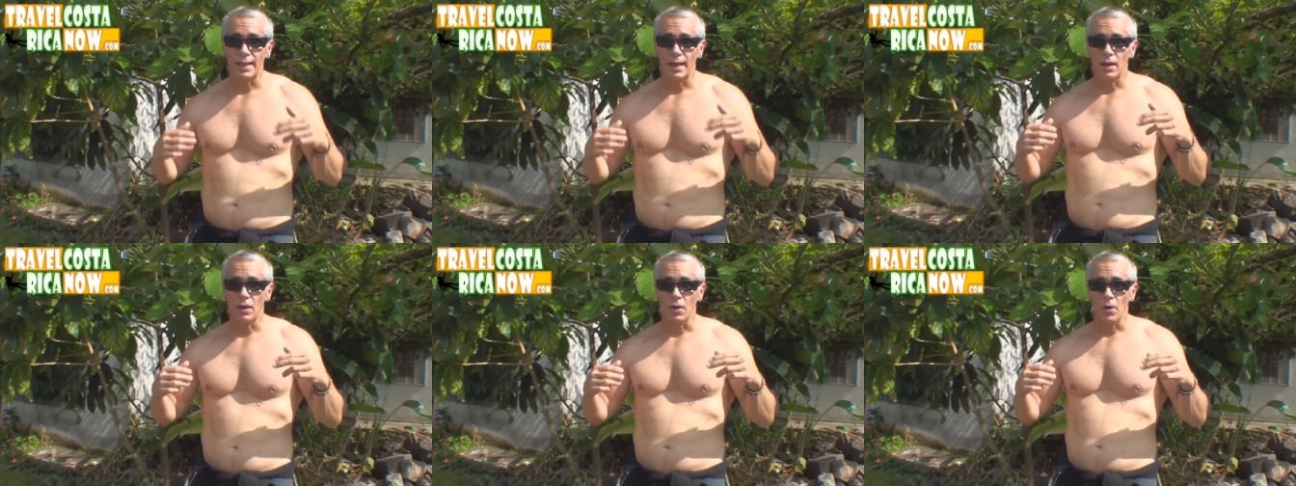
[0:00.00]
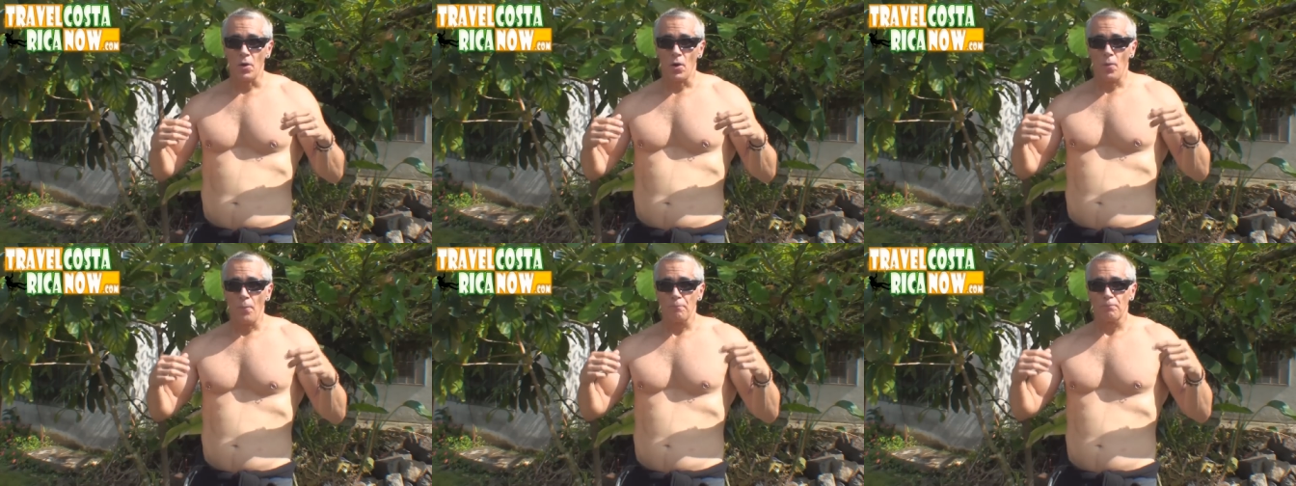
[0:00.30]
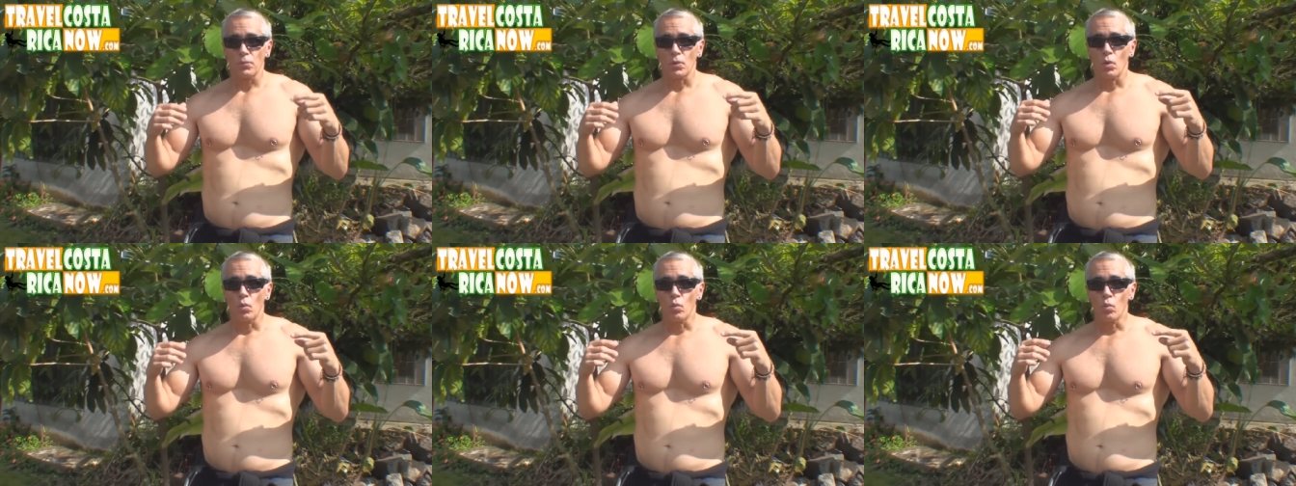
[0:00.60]
Now,
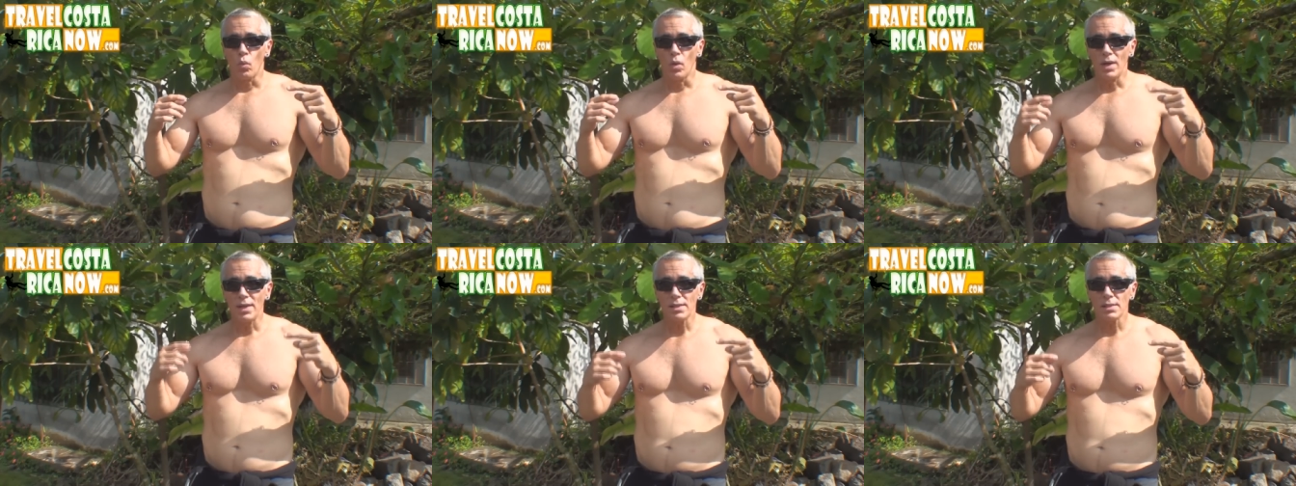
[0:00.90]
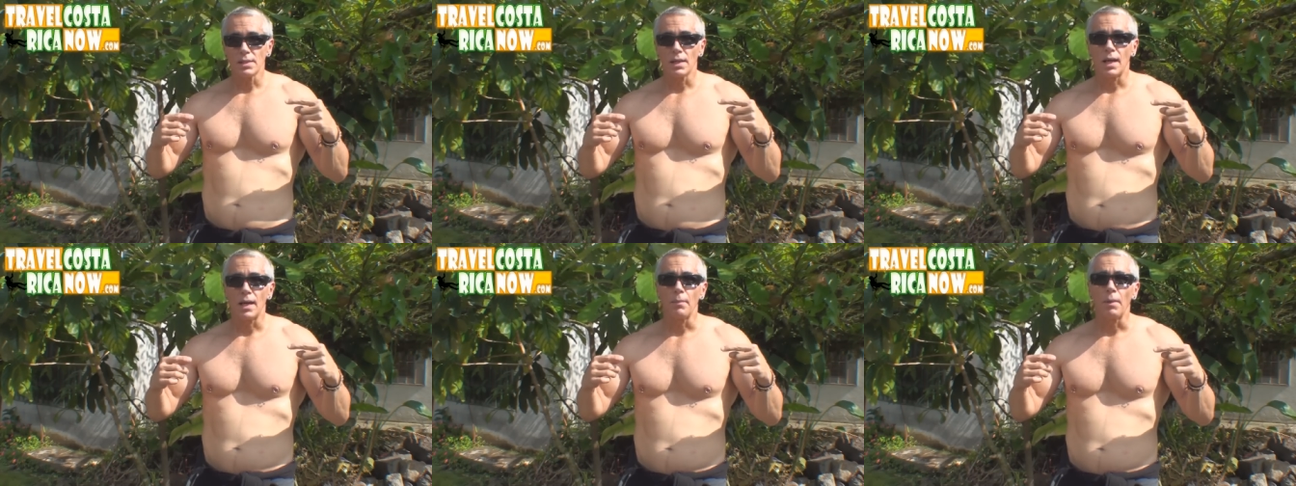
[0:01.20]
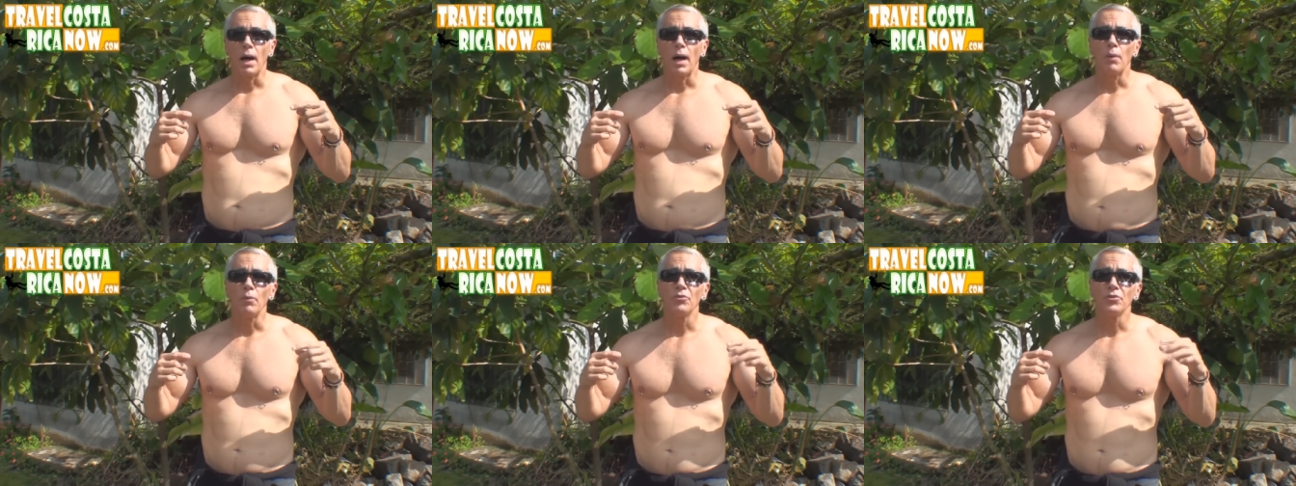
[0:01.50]
one
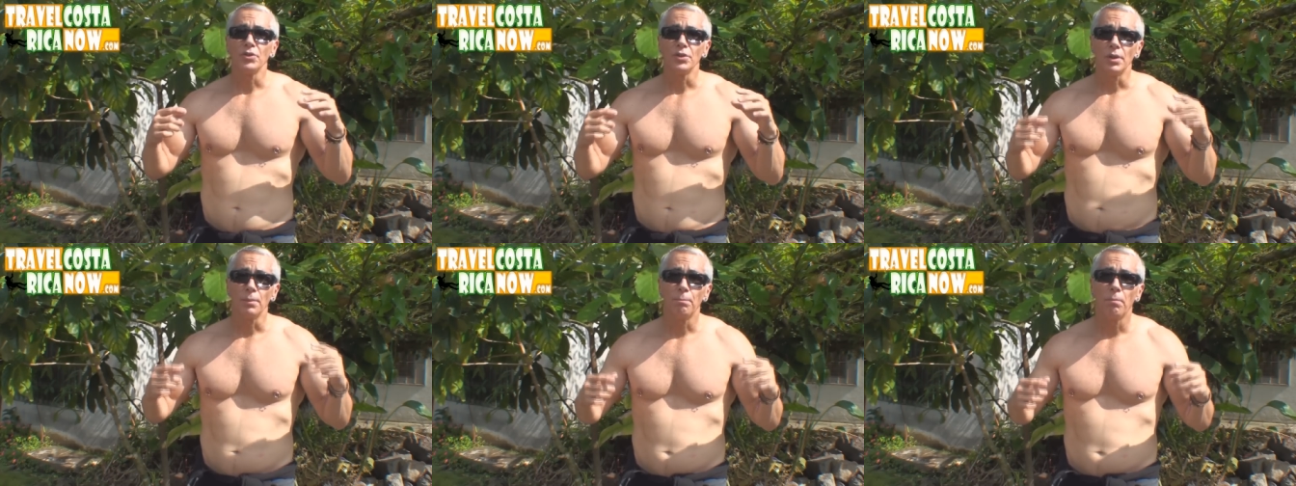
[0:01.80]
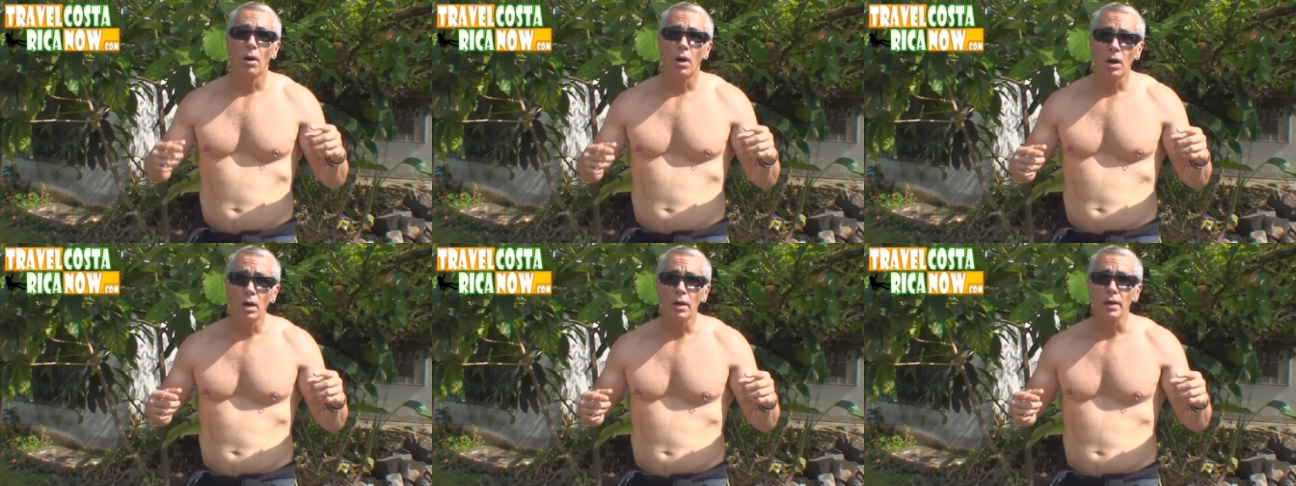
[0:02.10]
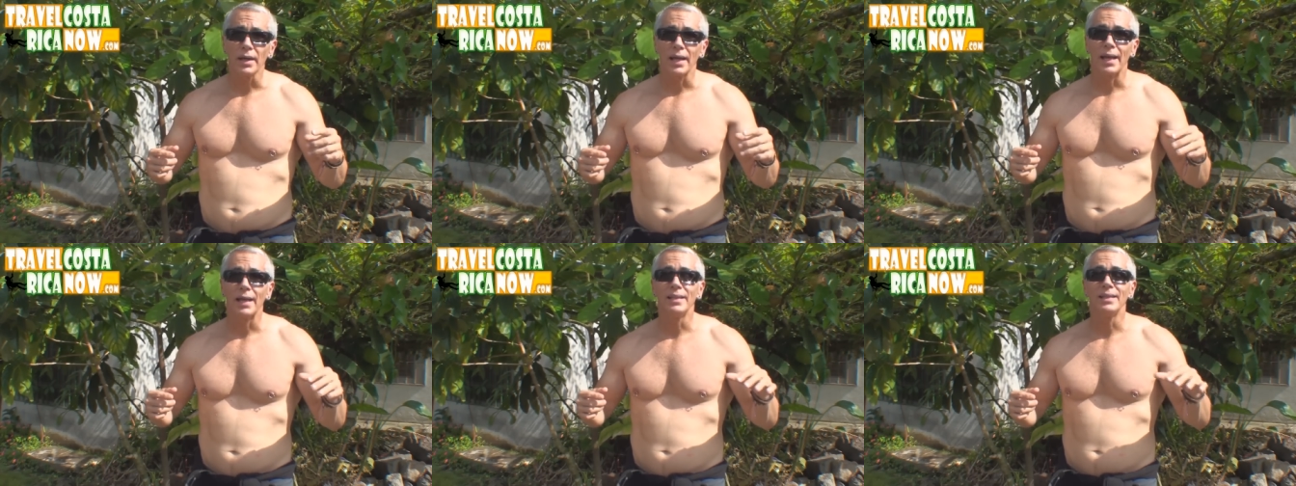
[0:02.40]
time I was in the
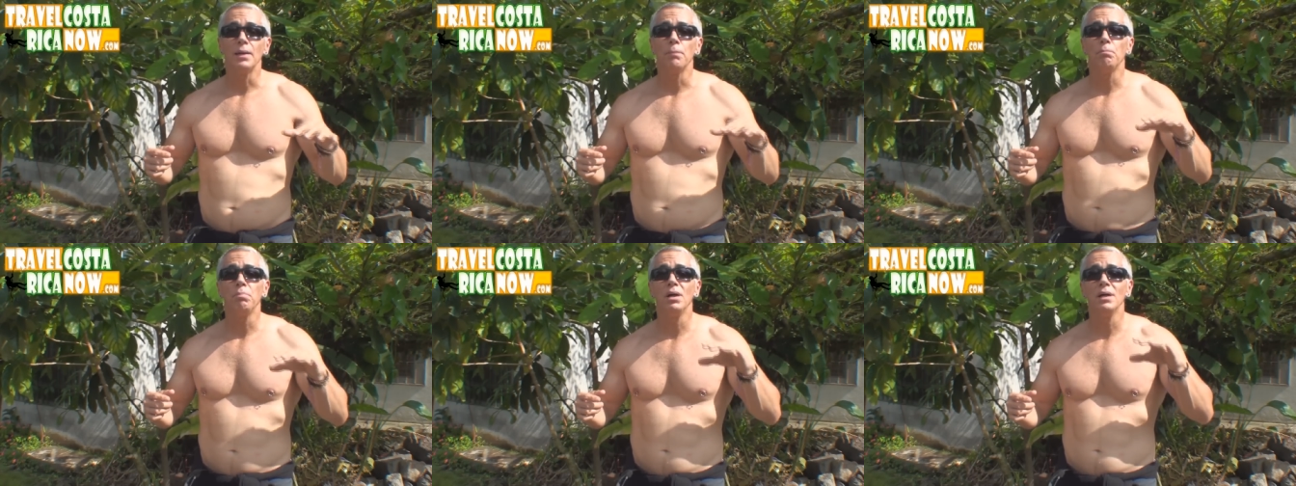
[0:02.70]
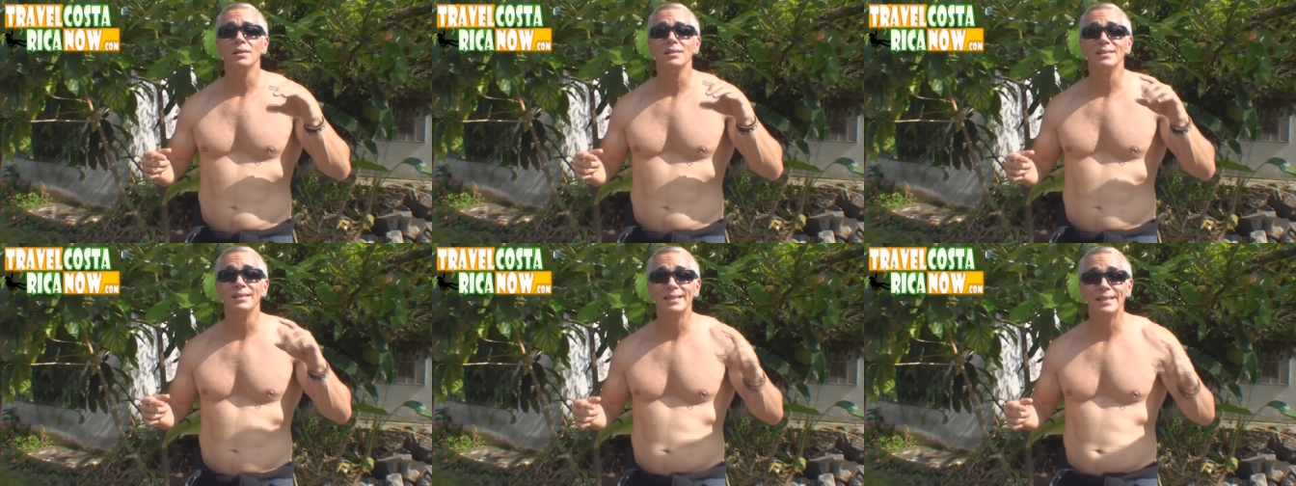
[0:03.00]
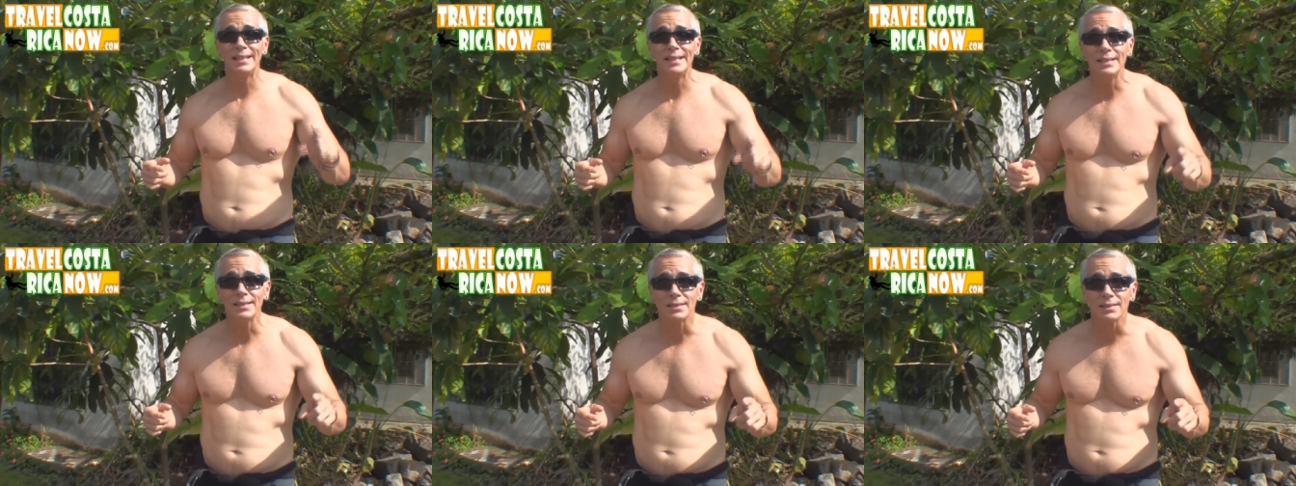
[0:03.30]
park and the
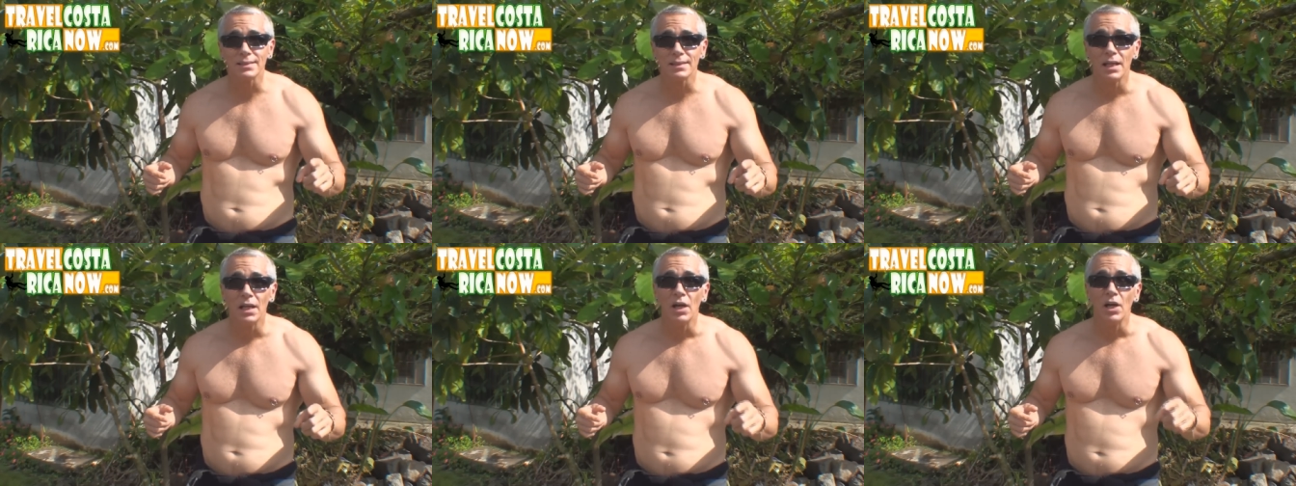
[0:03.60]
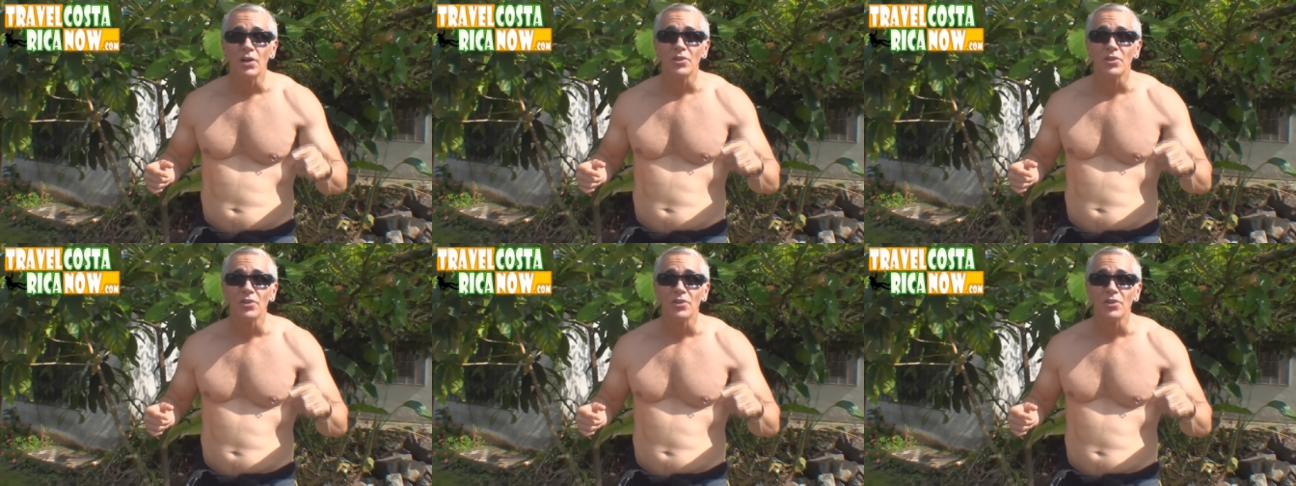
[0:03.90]
police